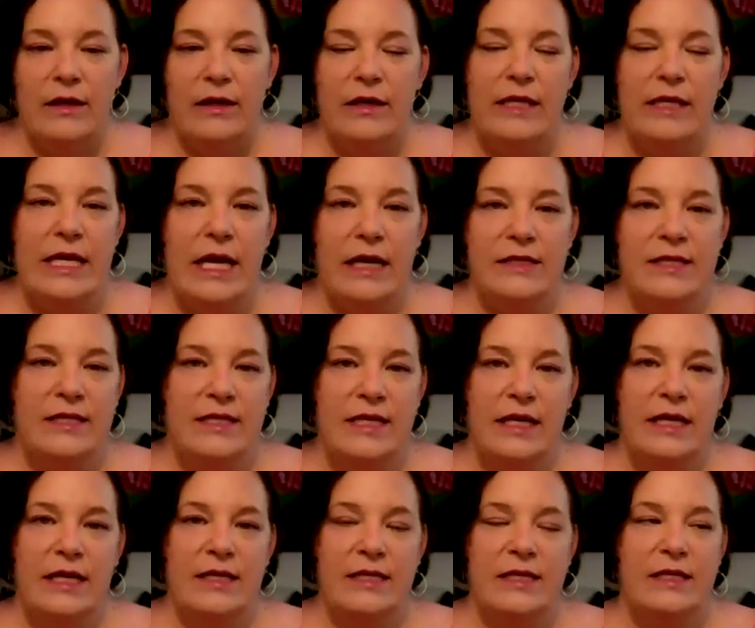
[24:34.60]
Yes,
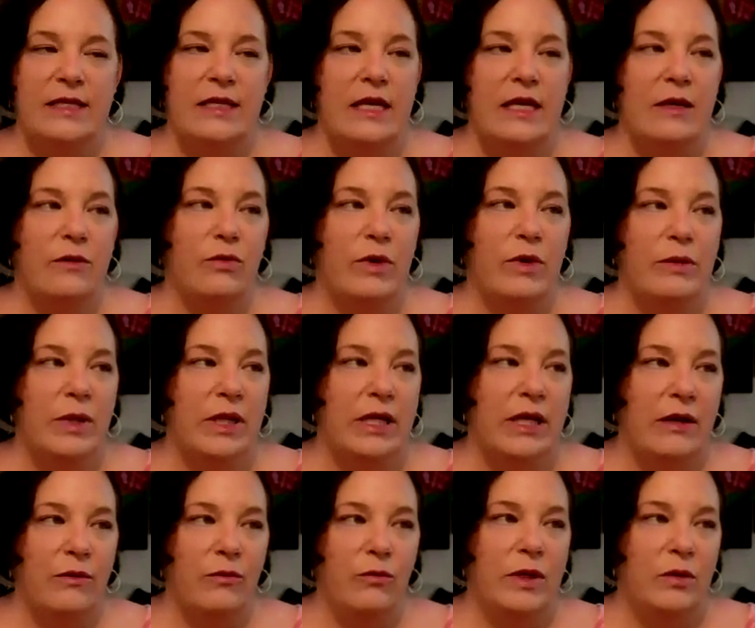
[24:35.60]
Tanis, the
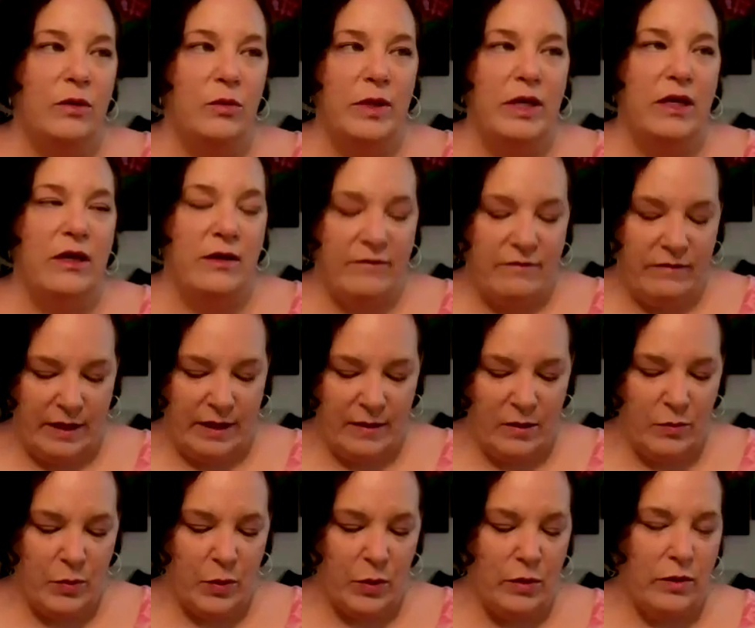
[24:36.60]
replay will be
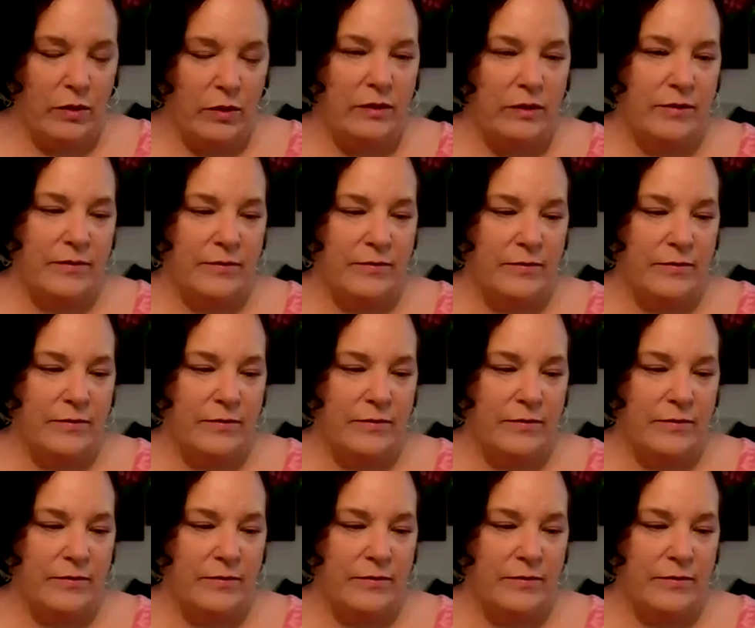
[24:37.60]
available.